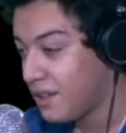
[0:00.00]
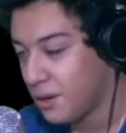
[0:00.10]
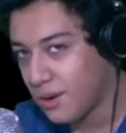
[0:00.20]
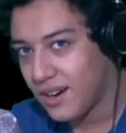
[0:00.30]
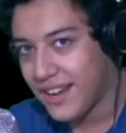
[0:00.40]

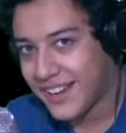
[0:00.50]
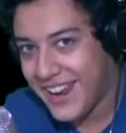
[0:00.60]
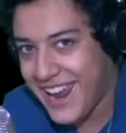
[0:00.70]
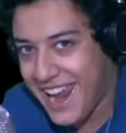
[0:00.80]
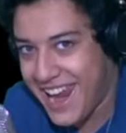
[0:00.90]
They were
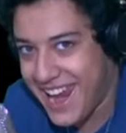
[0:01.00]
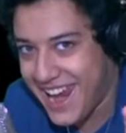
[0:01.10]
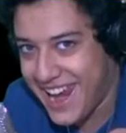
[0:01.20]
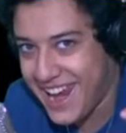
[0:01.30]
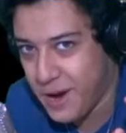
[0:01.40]
like,
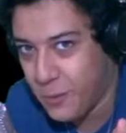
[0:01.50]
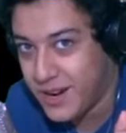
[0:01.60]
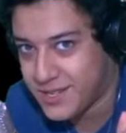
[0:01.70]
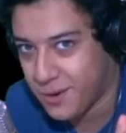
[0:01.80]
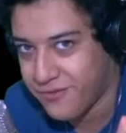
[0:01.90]
hey,
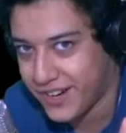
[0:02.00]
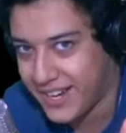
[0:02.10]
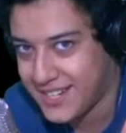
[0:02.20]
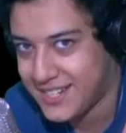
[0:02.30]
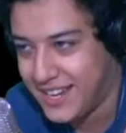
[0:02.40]
we're so
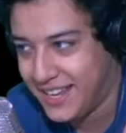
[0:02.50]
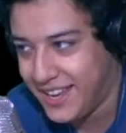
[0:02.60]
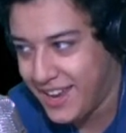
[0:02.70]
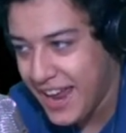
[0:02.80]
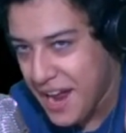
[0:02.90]
fucking
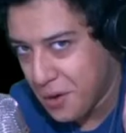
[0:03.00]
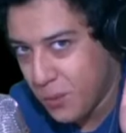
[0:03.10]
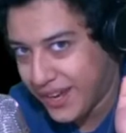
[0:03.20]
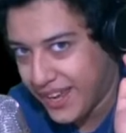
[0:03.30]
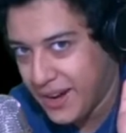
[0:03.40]
sneaky.
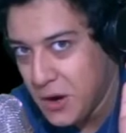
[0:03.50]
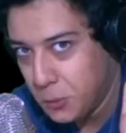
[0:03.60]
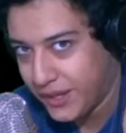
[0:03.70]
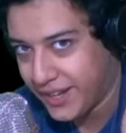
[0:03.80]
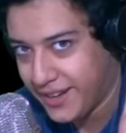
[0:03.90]
We can
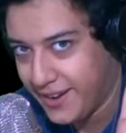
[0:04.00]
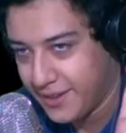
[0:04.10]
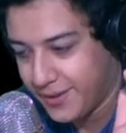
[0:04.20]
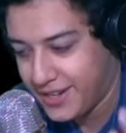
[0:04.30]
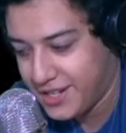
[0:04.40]

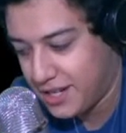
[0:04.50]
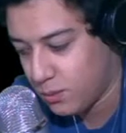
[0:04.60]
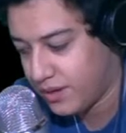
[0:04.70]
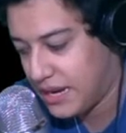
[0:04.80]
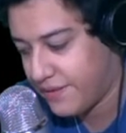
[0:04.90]
kill her and she
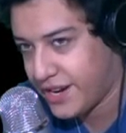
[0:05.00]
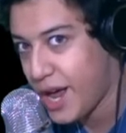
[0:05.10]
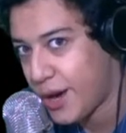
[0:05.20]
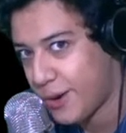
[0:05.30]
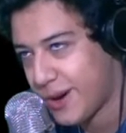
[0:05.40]
will never
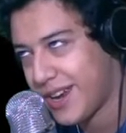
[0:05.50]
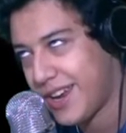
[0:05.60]
know.